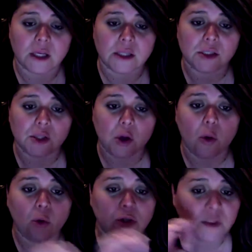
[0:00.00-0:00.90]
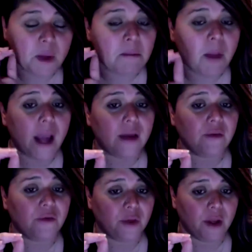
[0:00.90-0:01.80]
And so just be
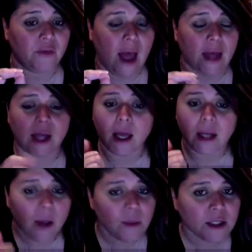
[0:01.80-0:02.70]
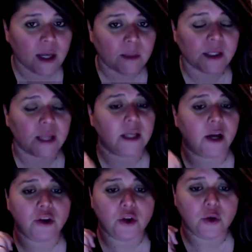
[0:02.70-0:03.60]
mindful of that. Not how many times did I
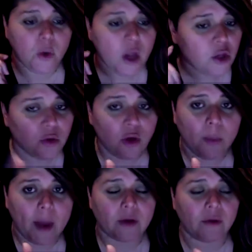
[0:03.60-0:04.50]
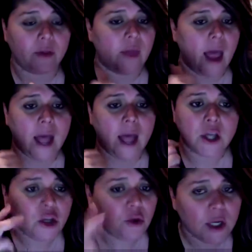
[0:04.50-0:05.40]
tell you, you know better than that.
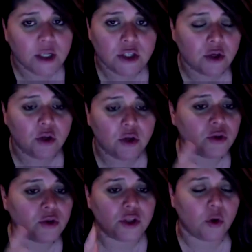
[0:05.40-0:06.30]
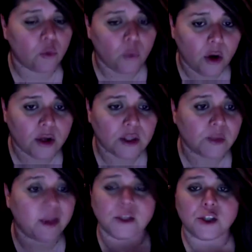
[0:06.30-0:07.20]
You need to use your words
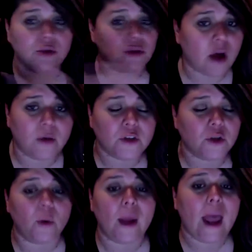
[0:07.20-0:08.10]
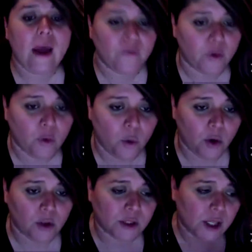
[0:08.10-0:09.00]
because children often don't have their words.